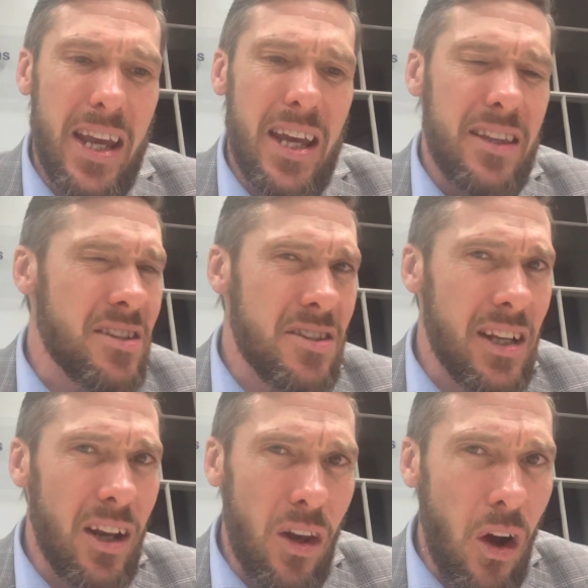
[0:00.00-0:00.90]
This is
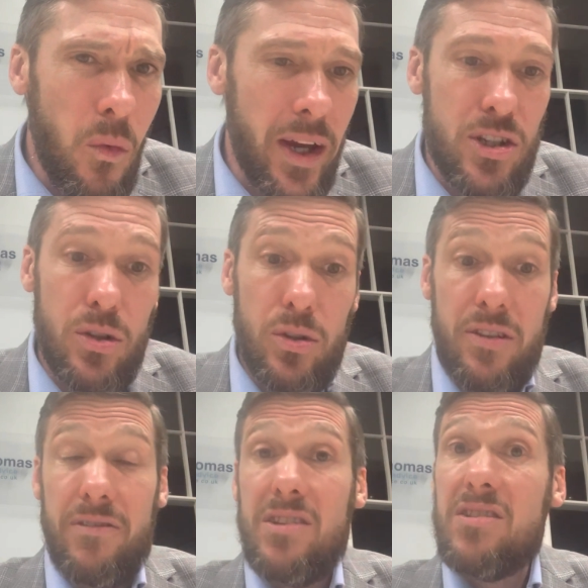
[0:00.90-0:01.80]
still a long way short
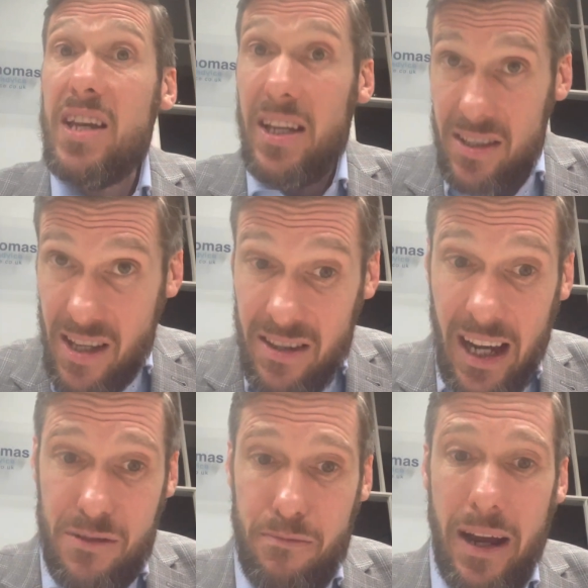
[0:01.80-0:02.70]
of the
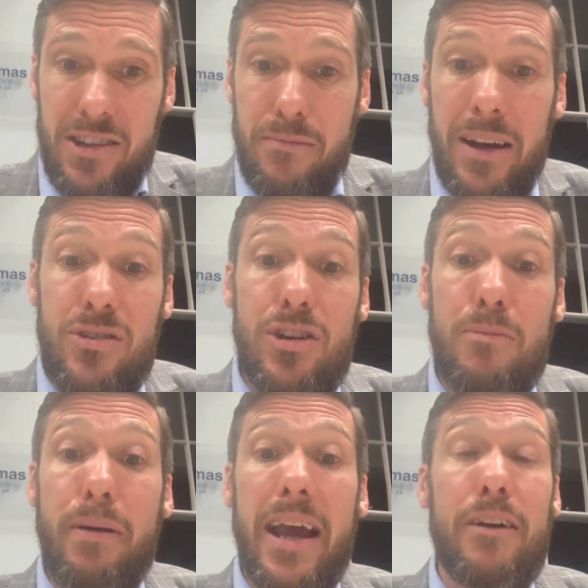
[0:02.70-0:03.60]
£60,000 amount you could
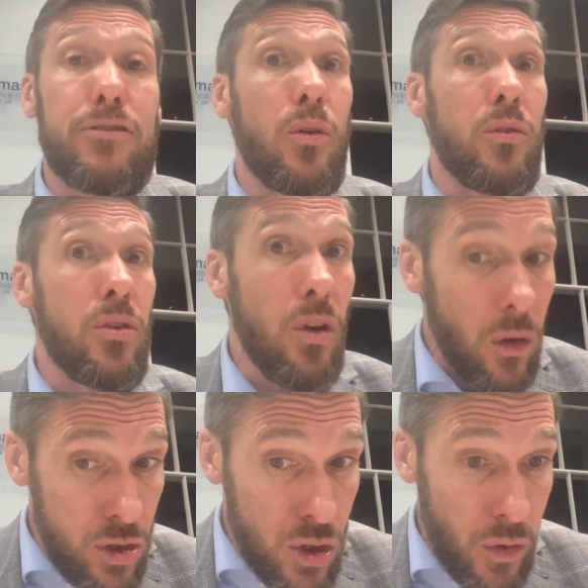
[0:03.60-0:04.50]
pay if you're
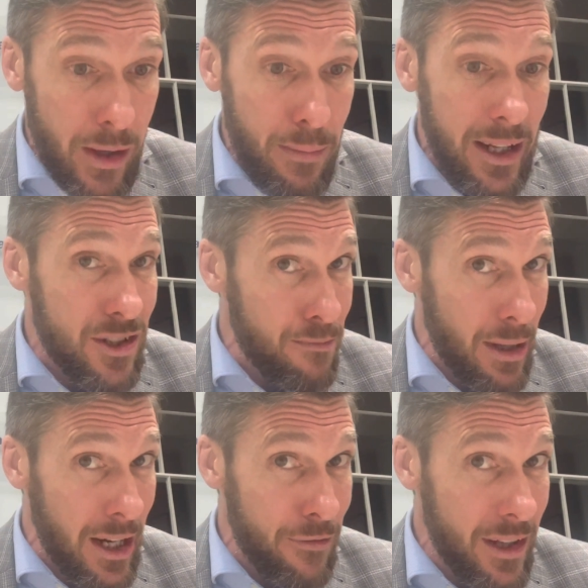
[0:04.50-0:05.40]
not drawing pension
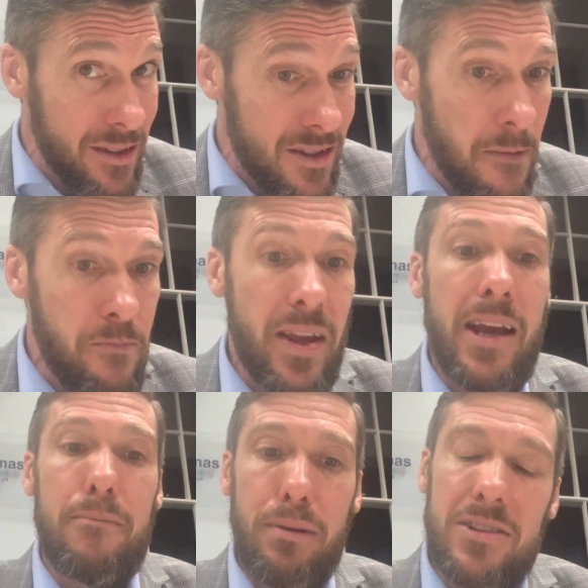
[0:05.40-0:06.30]
benefits,
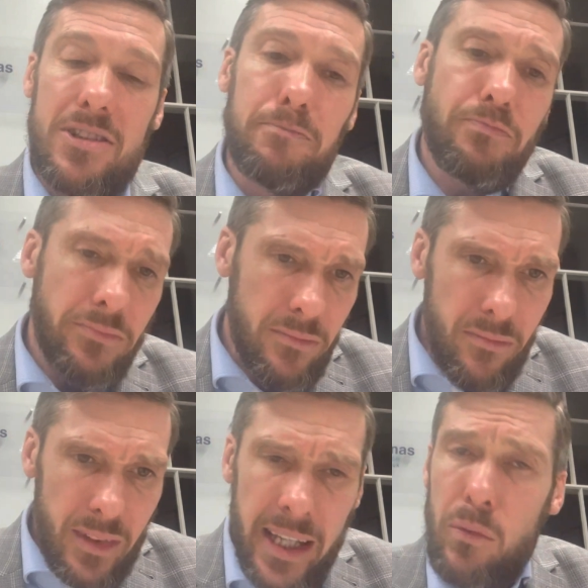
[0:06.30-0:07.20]
but
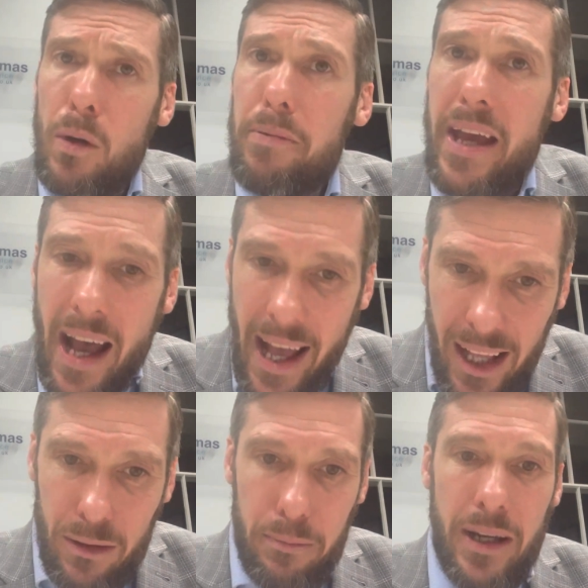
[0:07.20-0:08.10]
it will be a
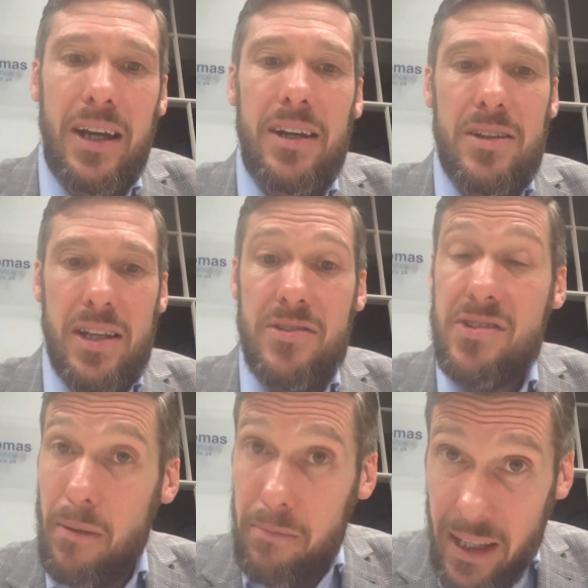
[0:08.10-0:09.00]
help in
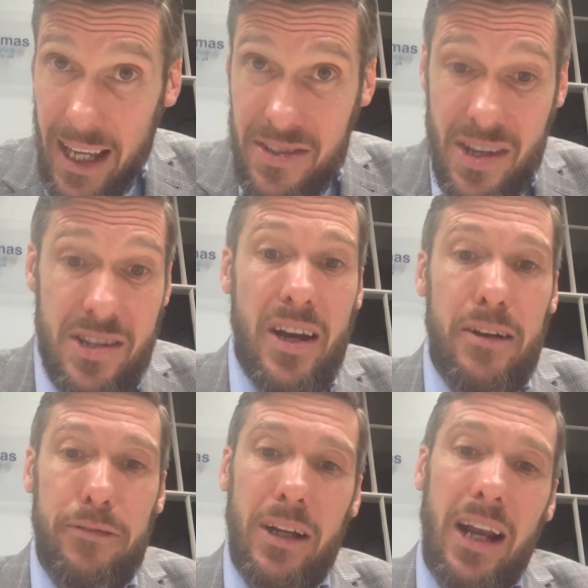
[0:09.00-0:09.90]
some cases
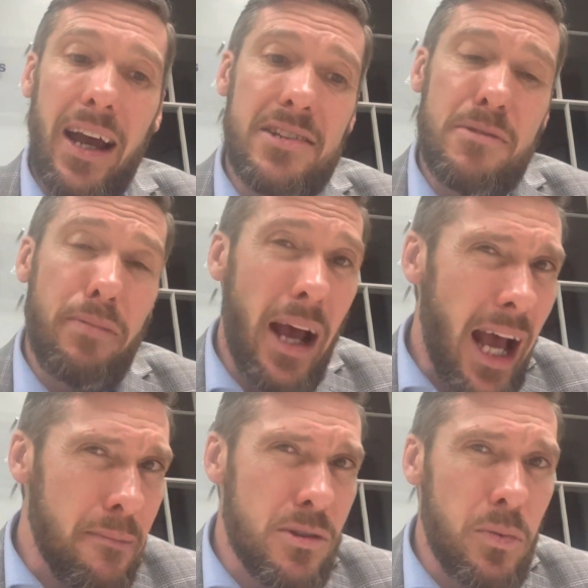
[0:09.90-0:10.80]
for clients
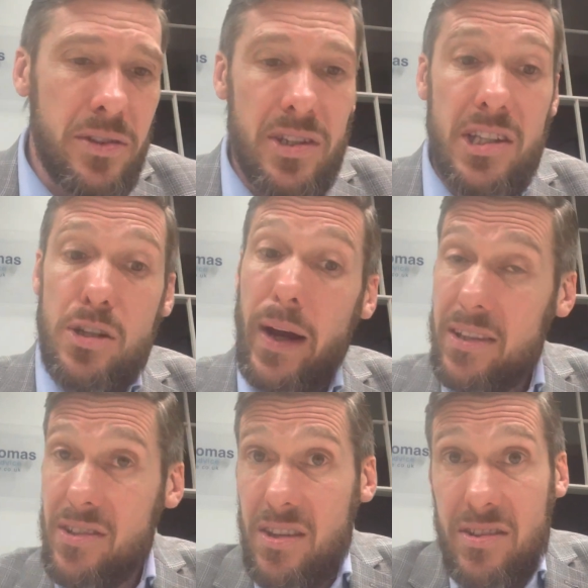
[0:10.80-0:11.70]
perhaps wanting to
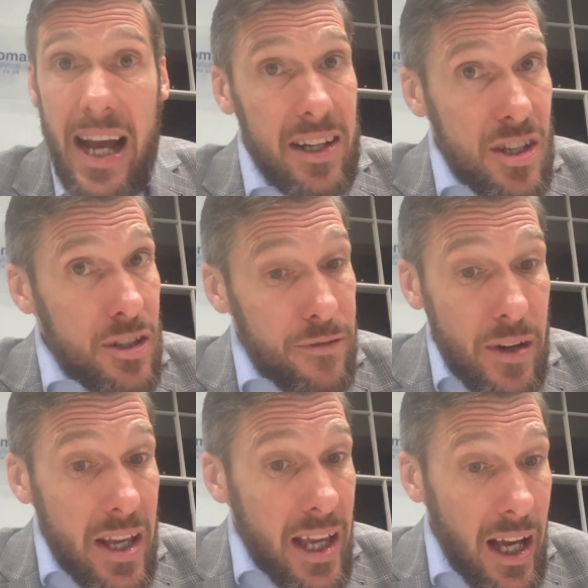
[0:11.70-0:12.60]
access tax-free